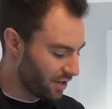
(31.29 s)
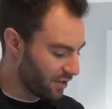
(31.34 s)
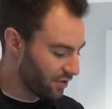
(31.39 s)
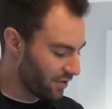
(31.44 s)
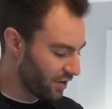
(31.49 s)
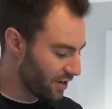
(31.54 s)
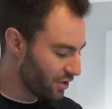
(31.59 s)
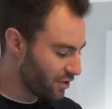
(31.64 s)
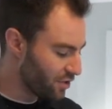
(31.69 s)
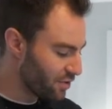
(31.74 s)

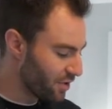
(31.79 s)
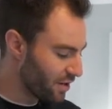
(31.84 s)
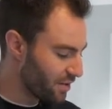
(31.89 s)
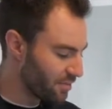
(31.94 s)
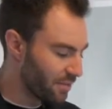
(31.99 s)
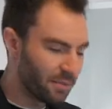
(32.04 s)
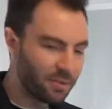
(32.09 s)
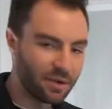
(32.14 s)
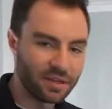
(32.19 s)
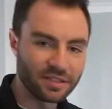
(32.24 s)
create a new one
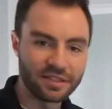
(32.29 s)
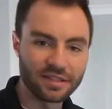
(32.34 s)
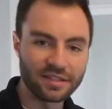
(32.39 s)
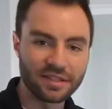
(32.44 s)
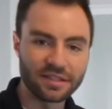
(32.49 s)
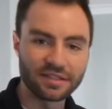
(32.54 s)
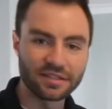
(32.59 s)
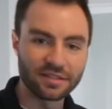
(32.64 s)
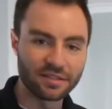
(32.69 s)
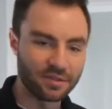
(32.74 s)
by pressing
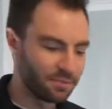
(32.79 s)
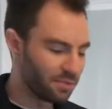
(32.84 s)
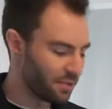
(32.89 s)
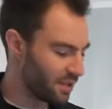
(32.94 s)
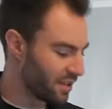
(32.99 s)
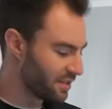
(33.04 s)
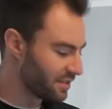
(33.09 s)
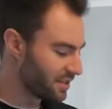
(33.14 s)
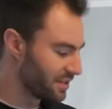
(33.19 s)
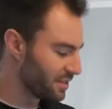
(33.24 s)
this little
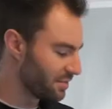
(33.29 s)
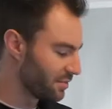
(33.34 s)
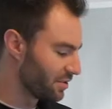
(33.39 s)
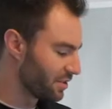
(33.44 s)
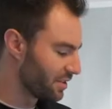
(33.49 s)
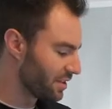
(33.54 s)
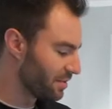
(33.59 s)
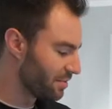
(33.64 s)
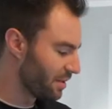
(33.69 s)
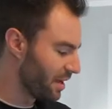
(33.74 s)
plus
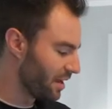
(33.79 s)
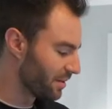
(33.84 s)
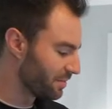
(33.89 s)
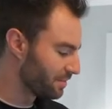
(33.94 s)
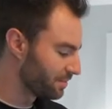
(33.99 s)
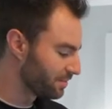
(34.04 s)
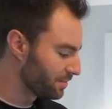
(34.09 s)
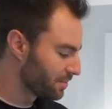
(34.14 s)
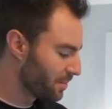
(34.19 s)
symbol at the bottom.